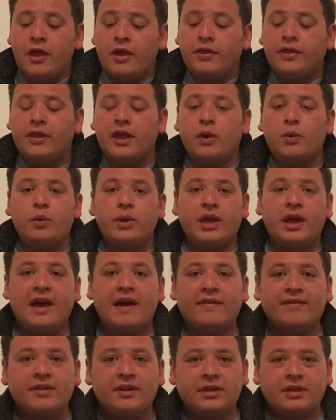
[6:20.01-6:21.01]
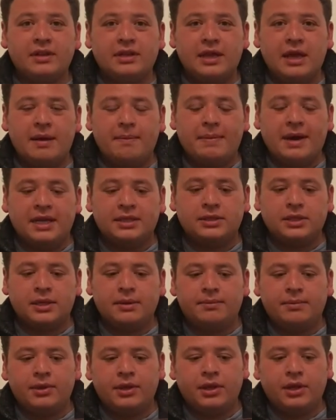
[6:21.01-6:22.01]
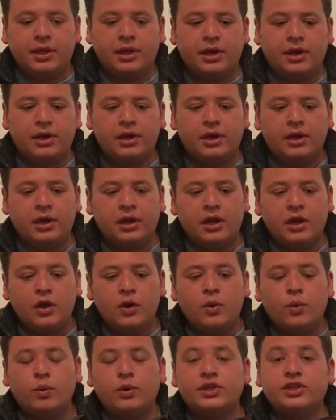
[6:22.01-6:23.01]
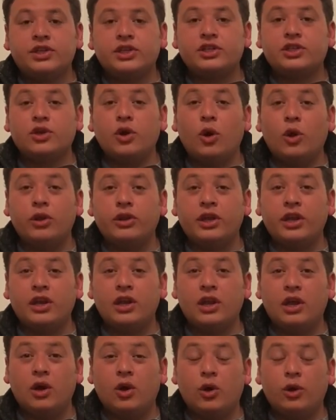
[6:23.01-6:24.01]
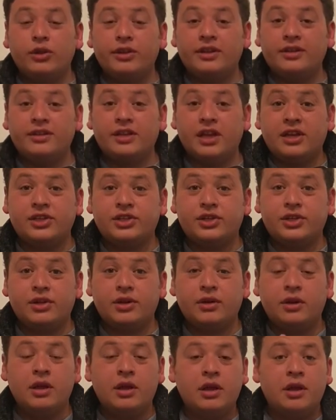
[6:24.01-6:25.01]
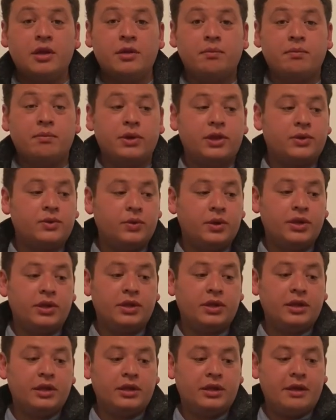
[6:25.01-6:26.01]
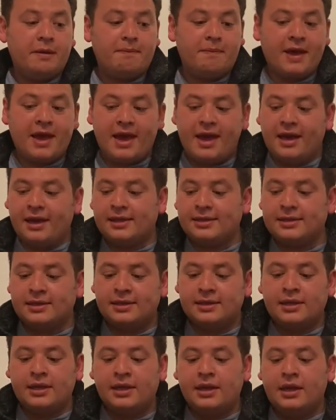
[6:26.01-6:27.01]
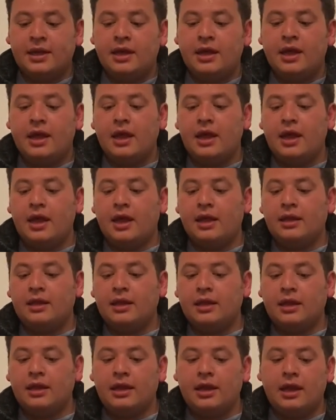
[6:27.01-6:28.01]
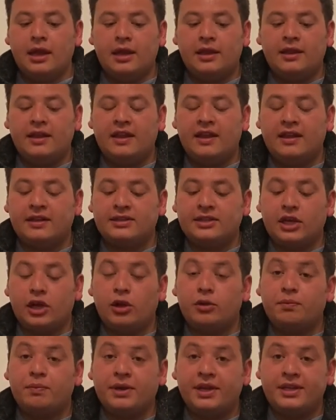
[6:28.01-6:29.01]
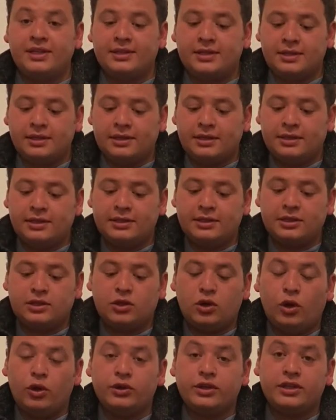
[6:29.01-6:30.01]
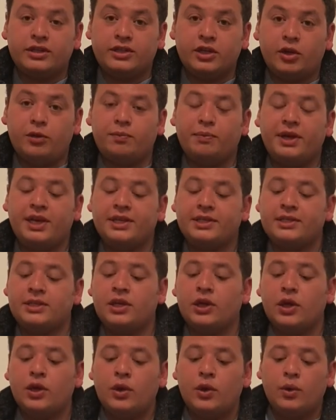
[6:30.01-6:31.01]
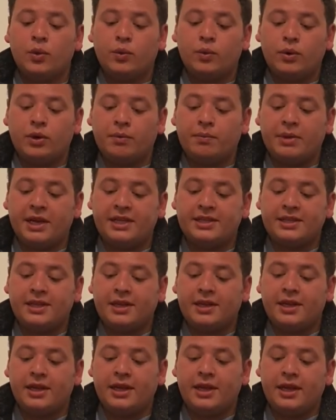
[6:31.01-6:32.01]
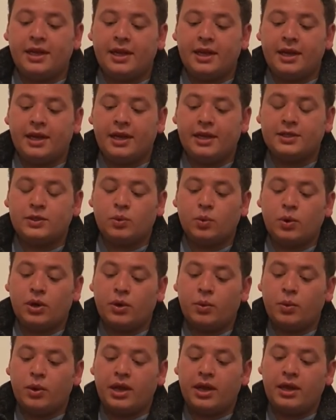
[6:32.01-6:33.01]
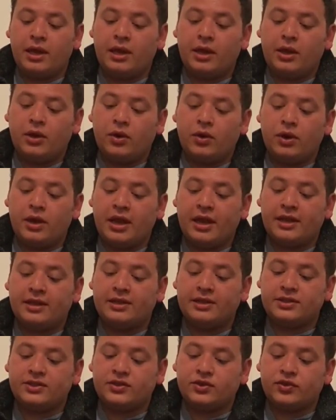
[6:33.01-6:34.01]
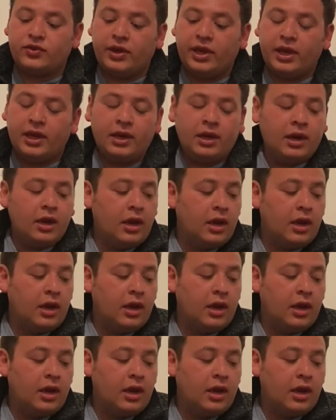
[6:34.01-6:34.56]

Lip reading: Then we have the bottom here, which is holding all the tension between the pegs and the tail piece. This is called the tail piece, where basically it's where we connect the string